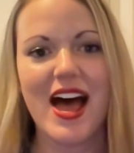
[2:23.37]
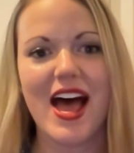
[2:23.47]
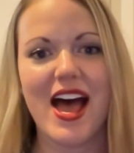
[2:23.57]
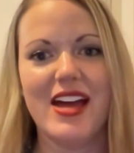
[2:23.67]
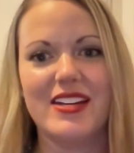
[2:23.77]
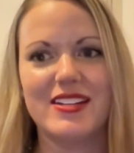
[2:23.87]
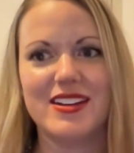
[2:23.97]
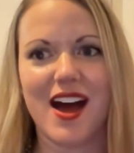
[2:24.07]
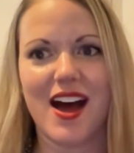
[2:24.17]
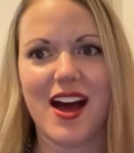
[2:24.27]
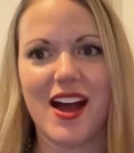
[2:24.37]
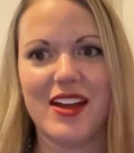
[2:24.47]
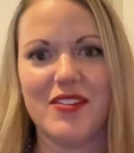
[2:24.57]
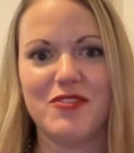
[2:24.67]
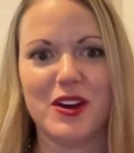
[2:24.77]
And
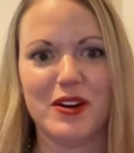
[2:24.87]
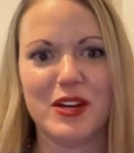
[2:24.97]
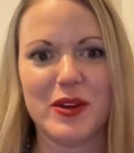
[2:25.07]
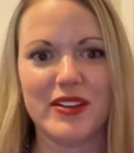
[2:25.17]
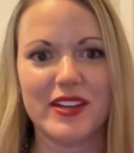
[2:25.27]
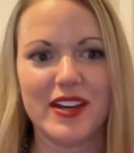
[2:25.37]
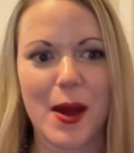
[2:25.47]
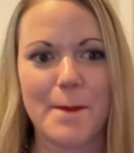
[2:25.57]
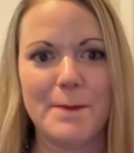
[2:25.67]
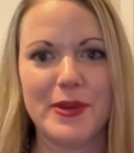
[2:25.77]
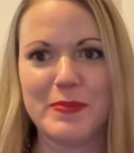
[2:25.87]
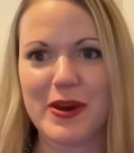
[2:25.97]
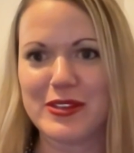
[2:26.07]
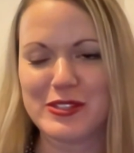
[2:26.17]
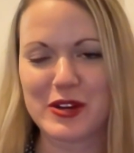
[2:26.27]
I very quickly got bit
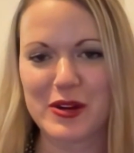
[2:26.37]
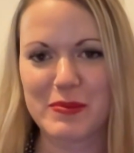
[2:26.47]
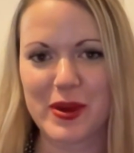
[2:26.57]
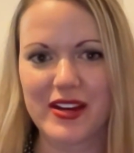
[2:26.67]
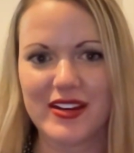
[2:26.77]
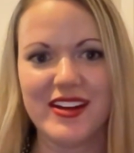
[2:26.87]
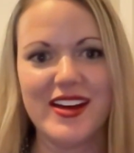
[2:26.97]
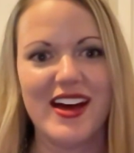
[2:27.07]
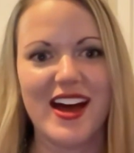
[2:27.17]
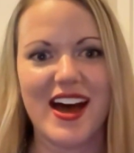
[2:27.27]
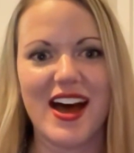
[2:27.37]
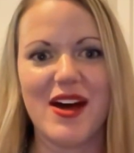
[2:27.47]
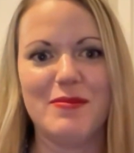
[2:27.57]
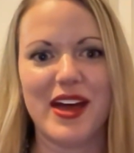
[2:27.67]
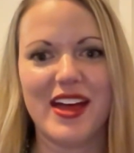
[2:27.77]
by the startup bug
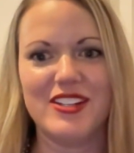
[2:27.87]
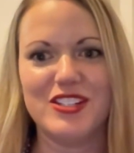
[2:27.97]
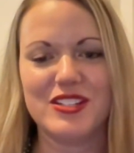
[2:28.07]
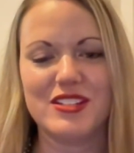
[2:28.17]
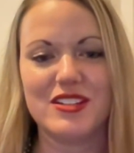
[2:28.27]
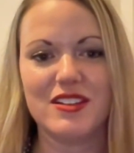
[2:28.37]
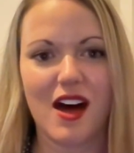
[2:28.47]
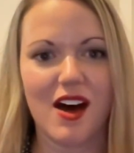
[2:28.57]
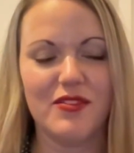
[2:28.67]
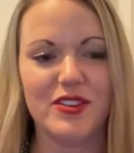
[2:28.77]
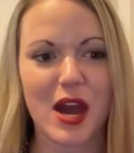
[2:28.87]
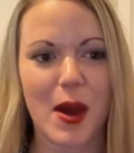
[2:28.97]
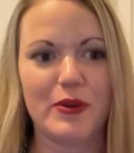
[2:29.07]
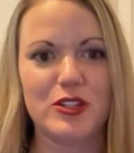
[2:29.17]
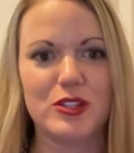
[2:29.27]
um, and just loved the
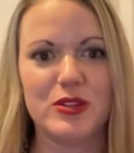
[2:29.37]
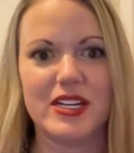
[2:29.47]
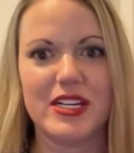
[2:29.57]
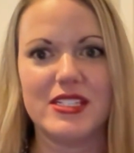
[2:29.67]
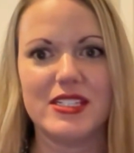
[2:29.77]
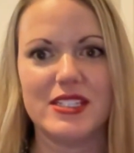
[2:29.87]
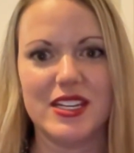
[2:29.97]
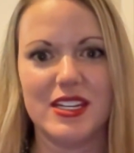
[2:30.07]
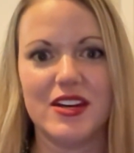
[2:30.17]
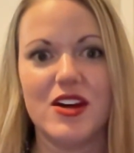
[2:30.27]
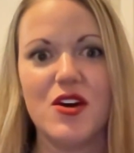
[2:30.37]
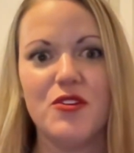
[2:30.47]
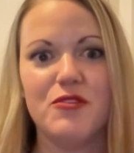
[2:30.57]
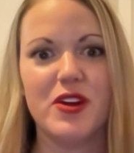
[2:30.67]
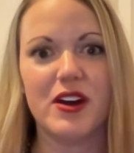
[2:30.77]
opportunity to see
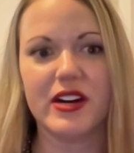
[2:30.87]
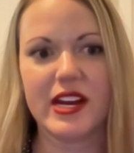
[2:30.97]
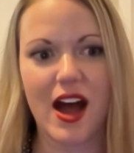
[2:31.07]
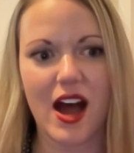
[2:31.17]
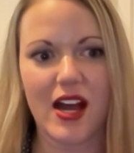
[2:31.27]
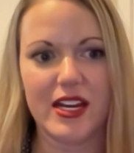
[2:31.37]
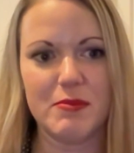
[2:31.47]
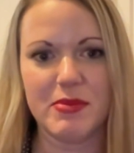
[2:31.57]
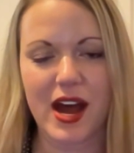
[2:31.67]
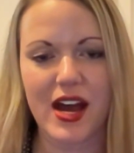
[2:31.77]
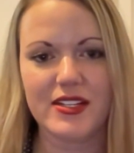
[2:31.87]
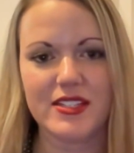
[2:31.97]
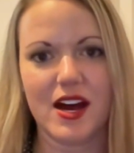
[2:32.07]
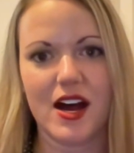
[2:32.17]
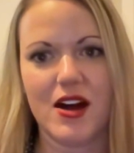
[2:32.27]
very high
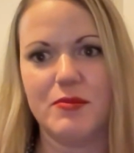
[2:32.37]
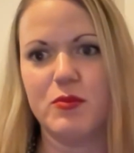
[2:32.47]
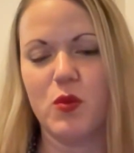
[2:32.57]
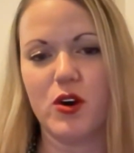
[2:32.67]
impact, um, mm-hmm.